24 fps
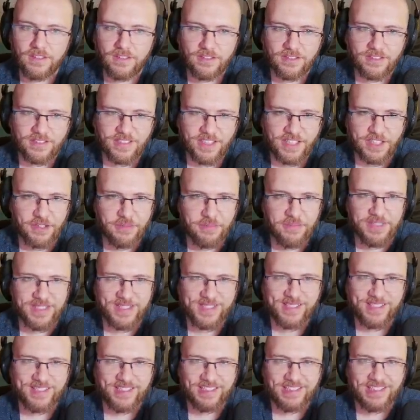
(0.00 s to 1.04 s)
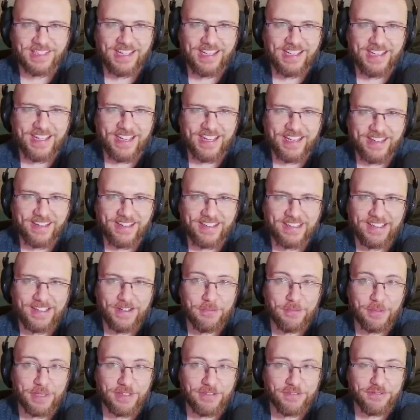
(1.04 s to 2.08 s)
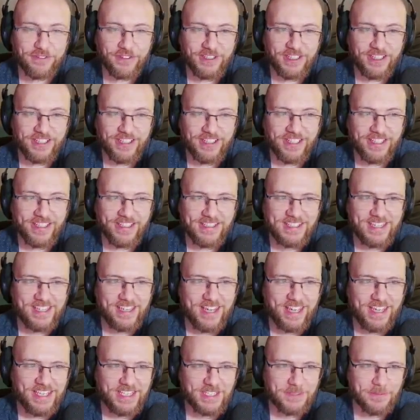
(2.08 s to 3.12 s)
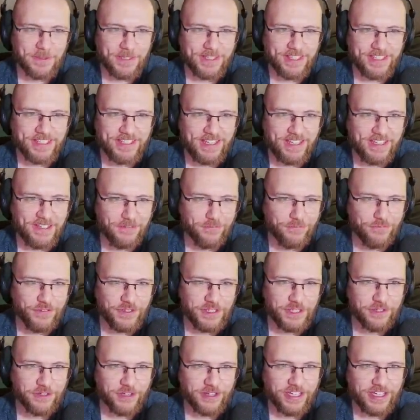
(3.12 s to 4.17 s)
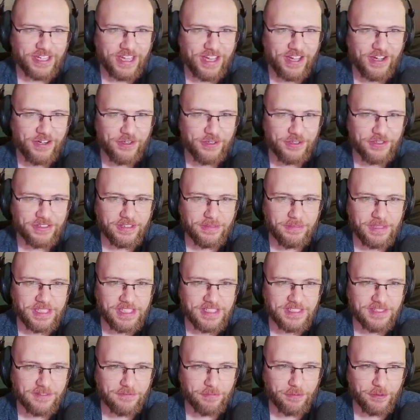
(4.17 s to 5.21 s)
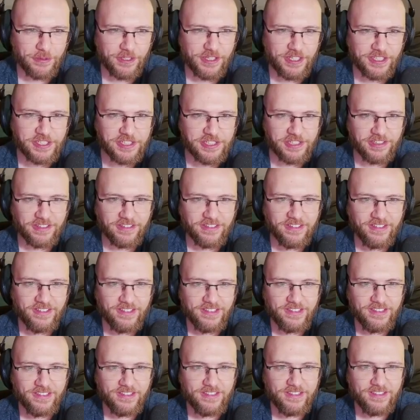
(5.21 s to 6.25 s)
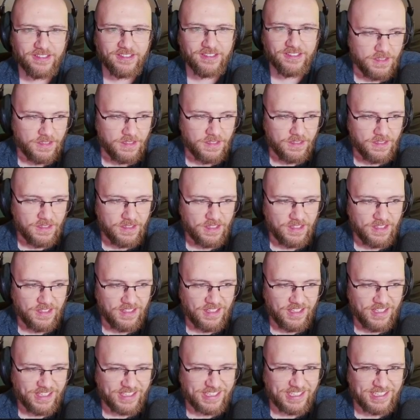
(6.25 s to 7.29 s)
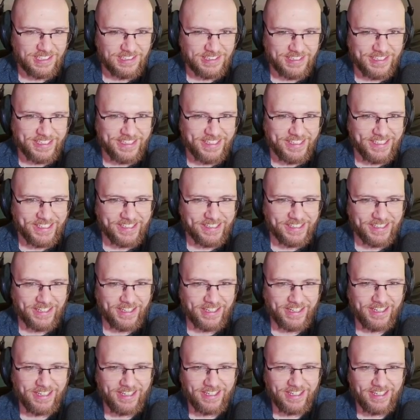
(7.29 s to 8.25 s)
Looks like you missed a lot. Yeah, we've, today has been the day of figuring out the means of production. Khalid.